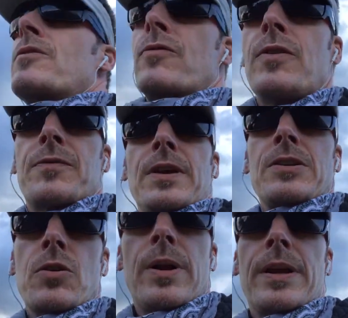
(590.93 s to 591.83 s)
15,
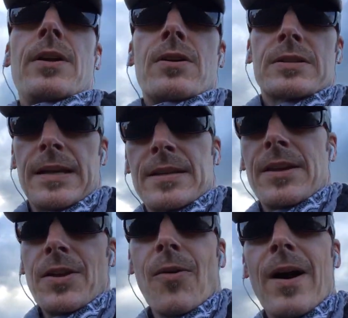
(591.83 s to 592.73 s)
20 years, and I said, you
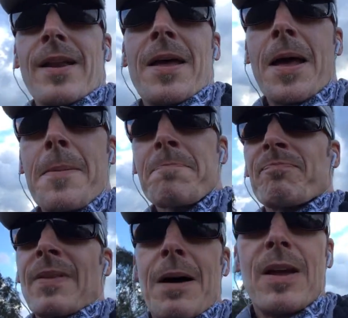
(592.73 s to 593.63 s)
know what?
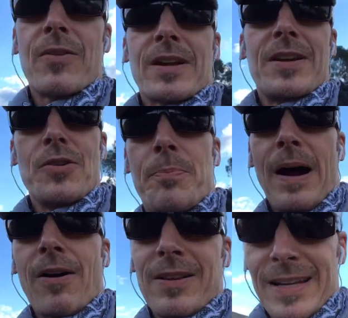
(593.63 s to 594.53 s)
I'm never gonna do a
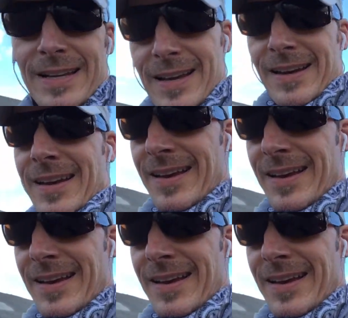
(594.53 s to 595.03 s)
power clean again.